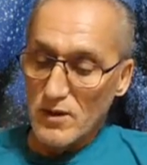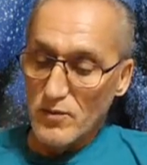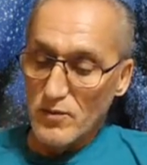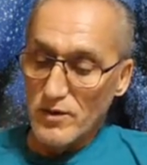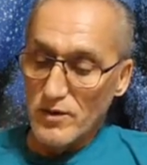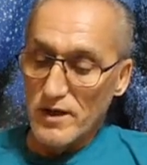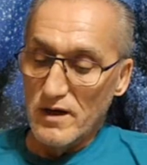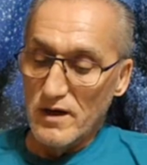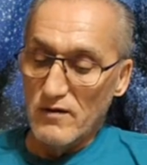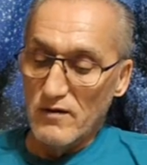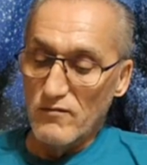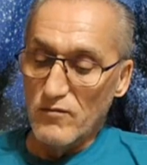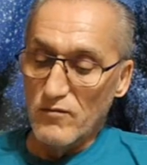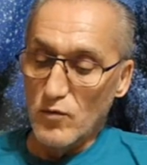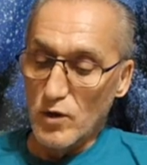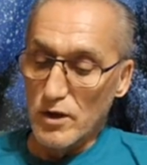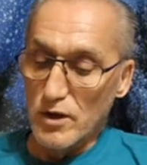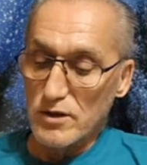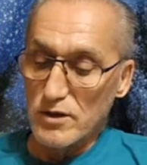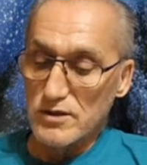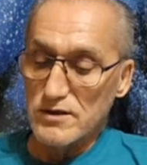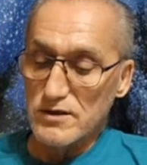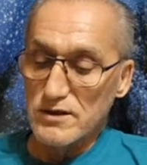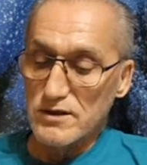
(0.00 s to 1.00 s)
a
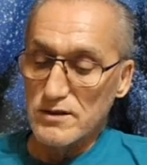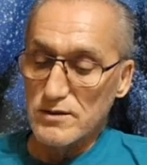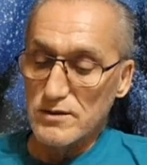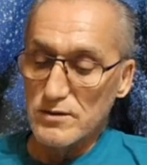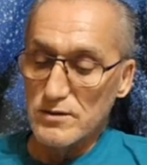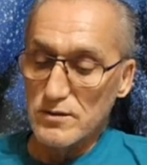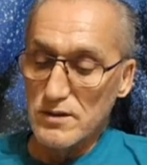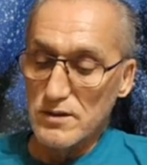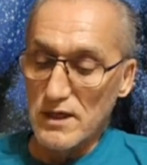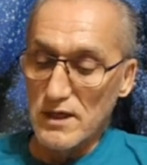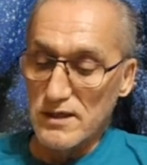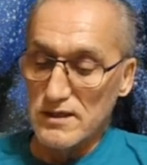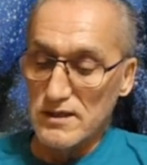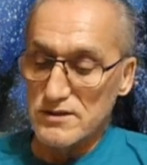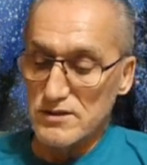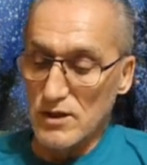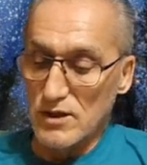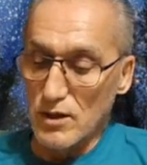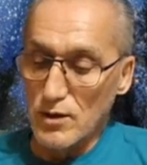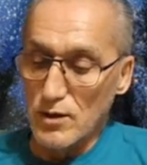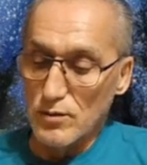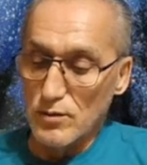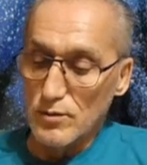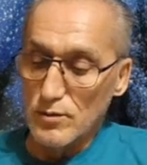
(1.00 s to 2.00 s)
little west
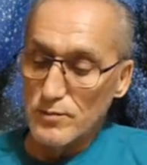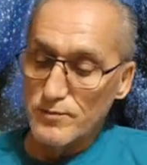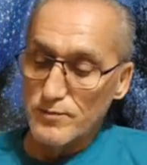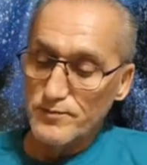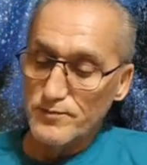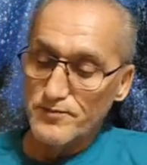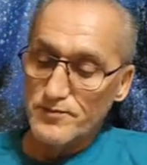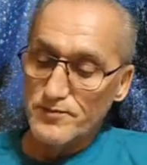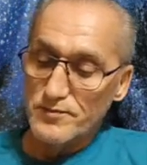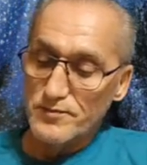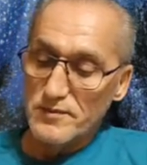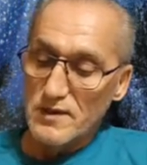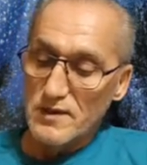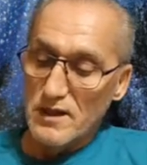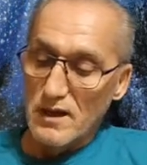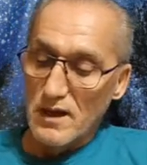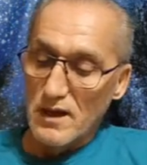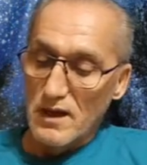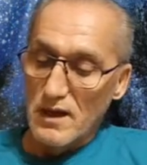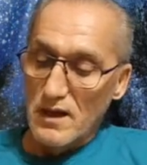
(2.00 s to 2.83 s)
of south.